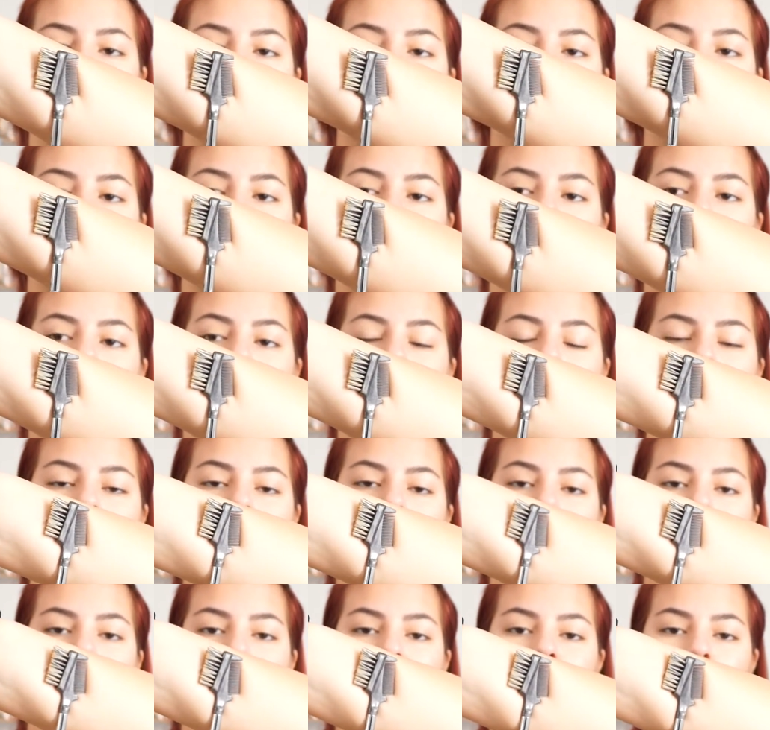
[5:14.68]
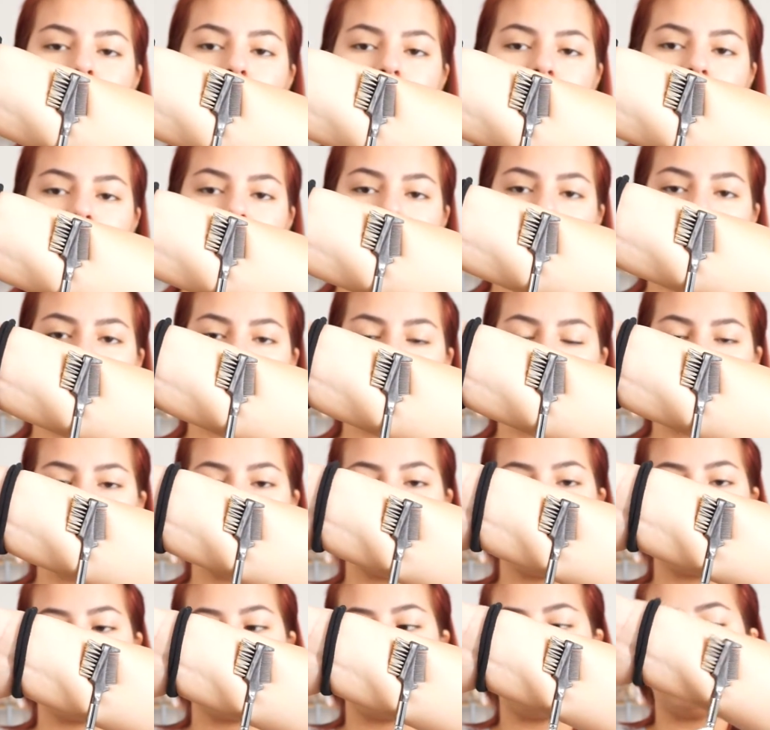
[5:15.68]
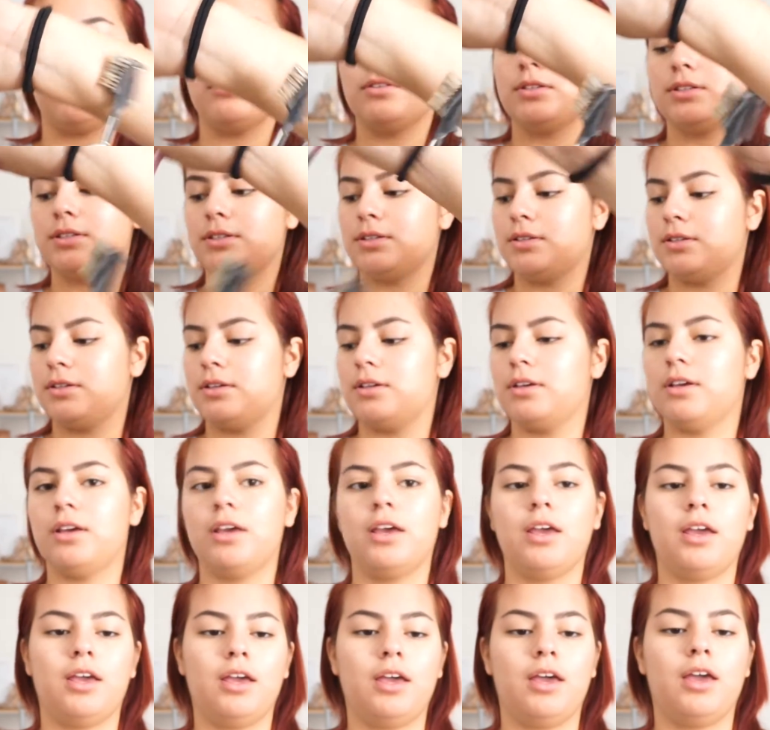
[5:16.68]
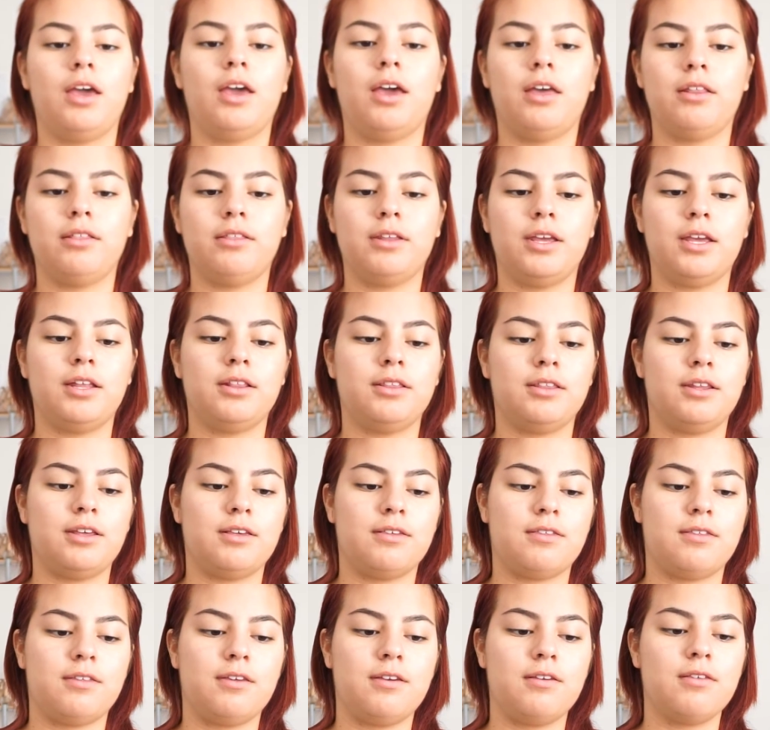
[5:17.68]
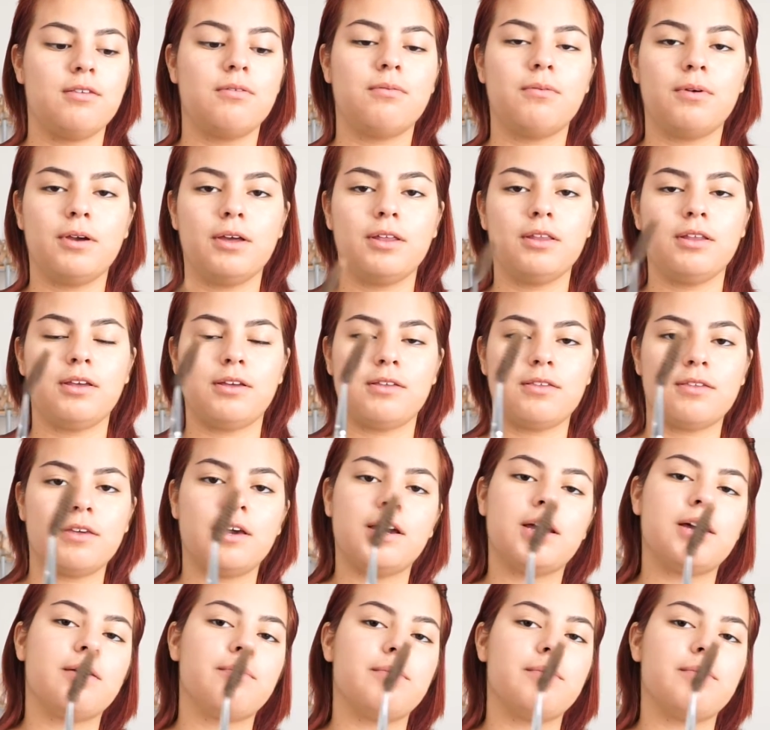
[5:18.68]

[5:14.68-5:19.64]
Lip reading: for brushing out the eyebrows, and then there's this one, it's like a